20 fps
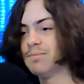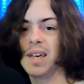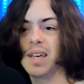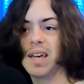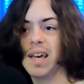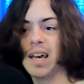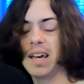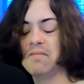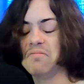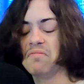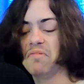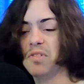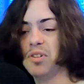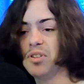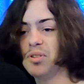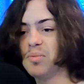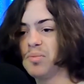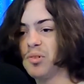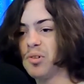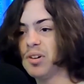And
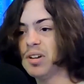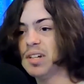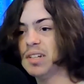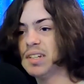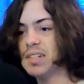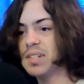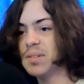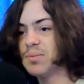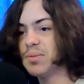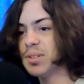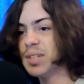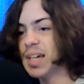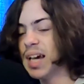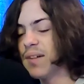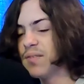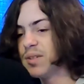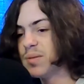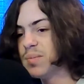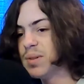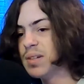furthermore, it doesn't really have
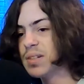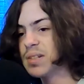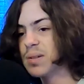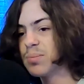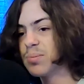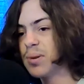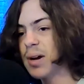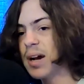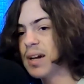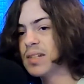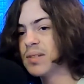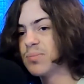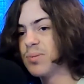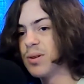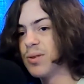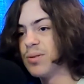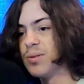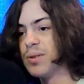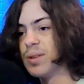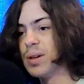to be a surprise
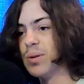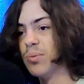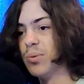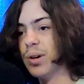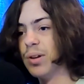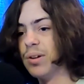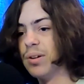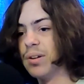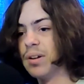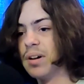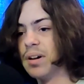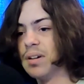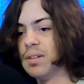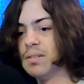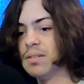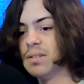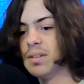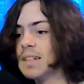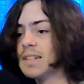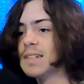whether they win or not.
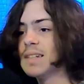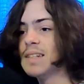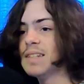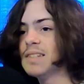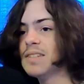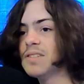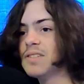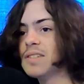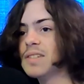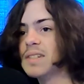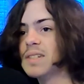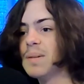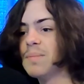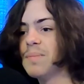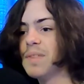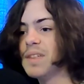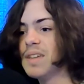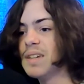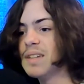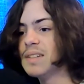It's just
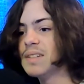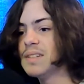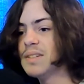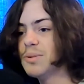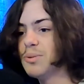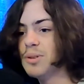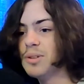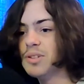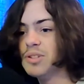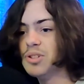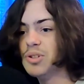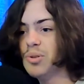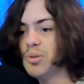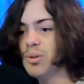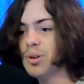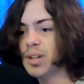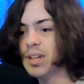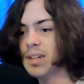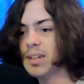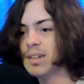something to
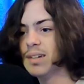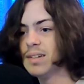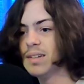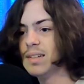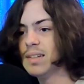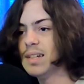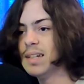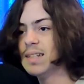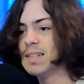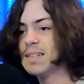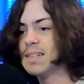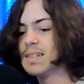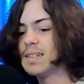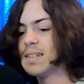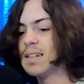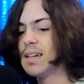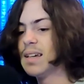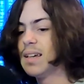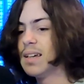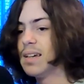enjoy. It's
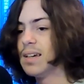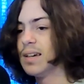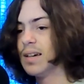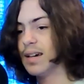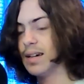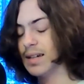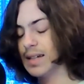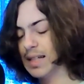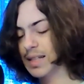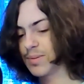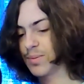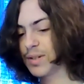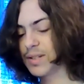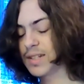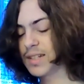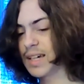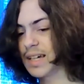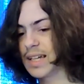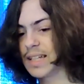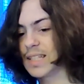once
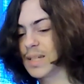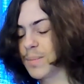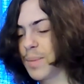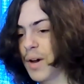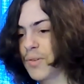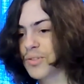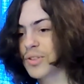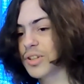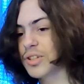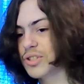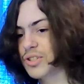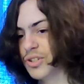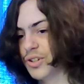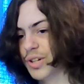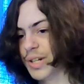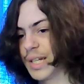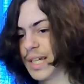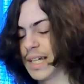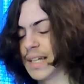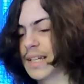again, it's about the
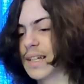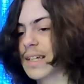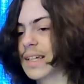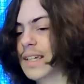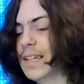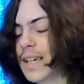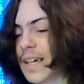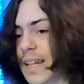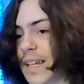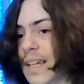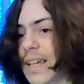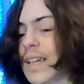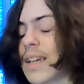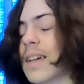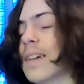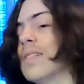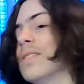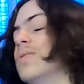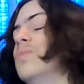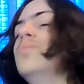journey, getting
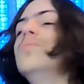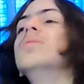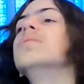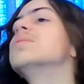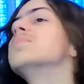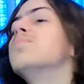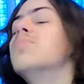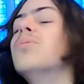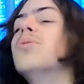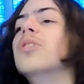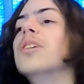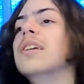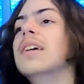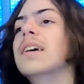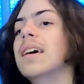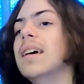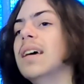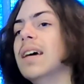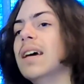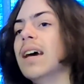to this point,
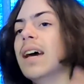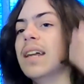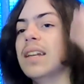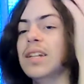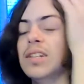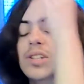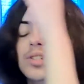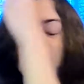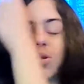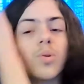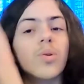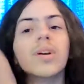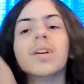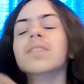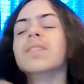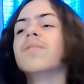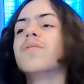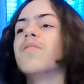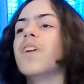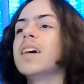and enjoying the
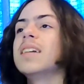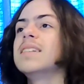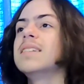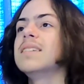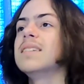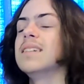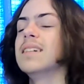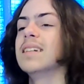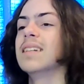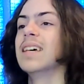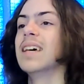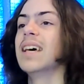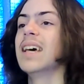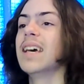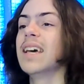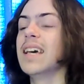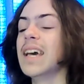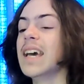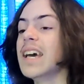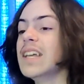fight scene.
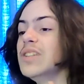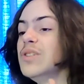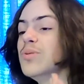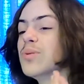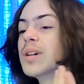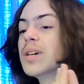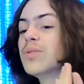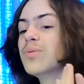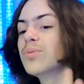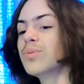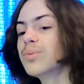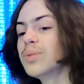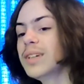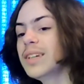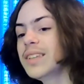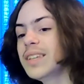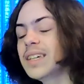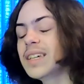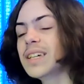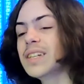And you can
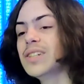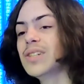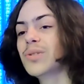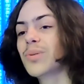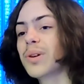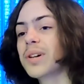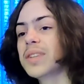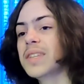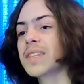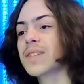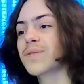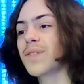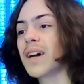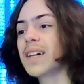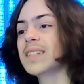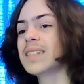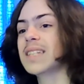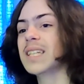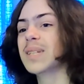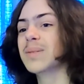really enjoy these fight
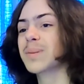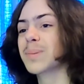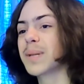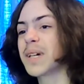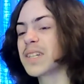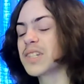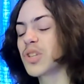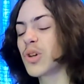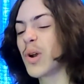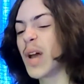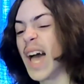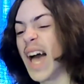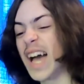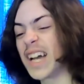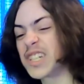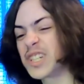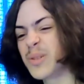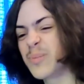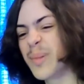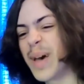scenes because they're
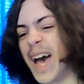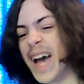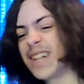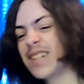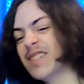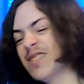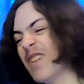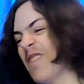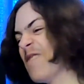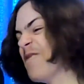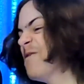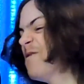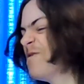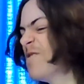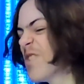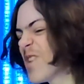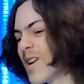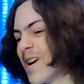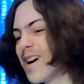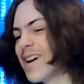action-packed and they're
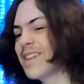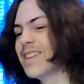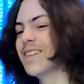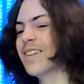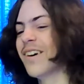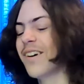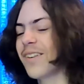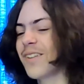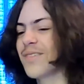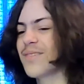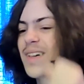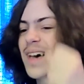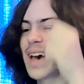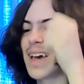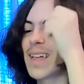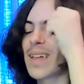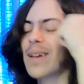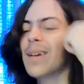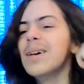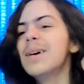fun and all of that.
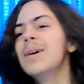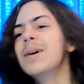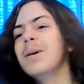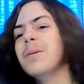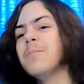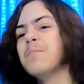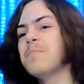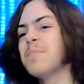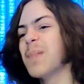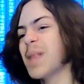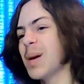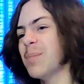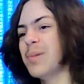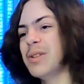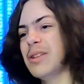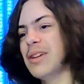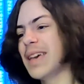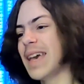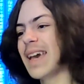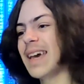But you
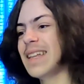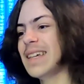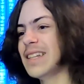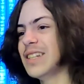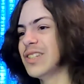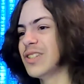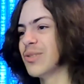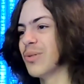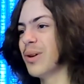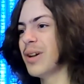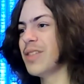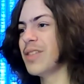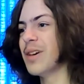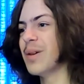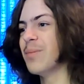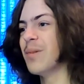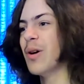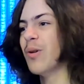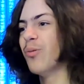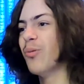can't enjoy them
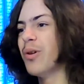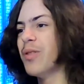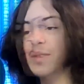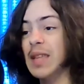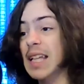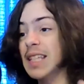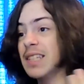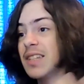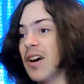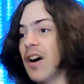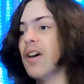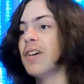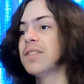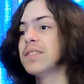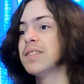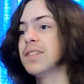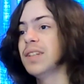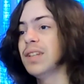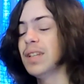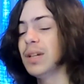when that's
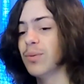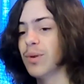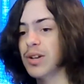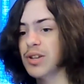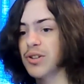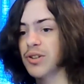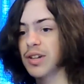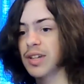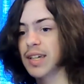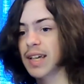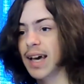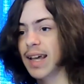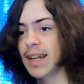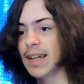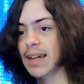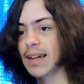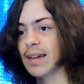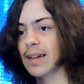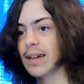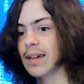constantly what you're
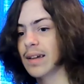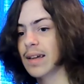getting.